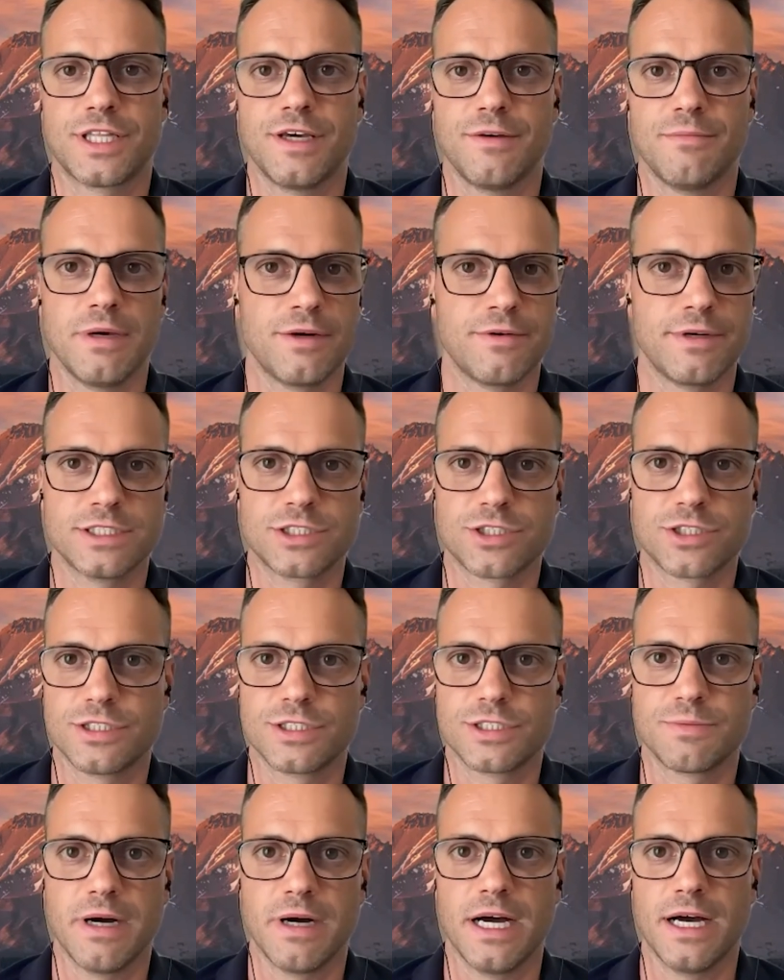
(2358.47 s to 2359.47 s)
They've been
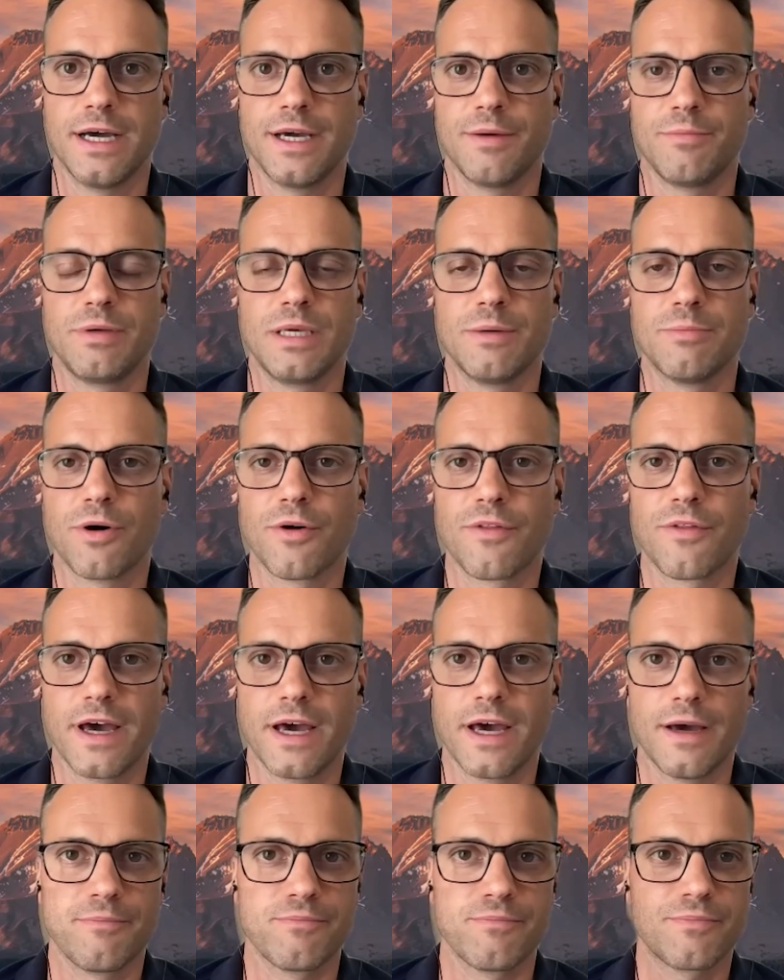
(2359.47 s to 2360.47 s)
researched by people
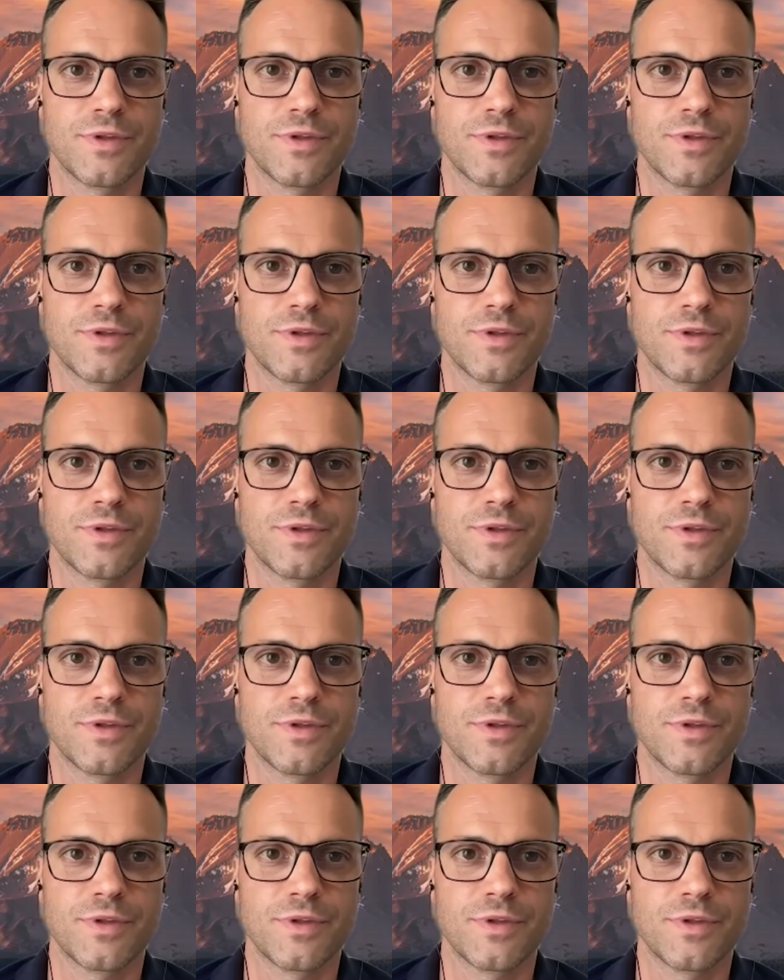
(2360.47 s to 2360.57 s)
that,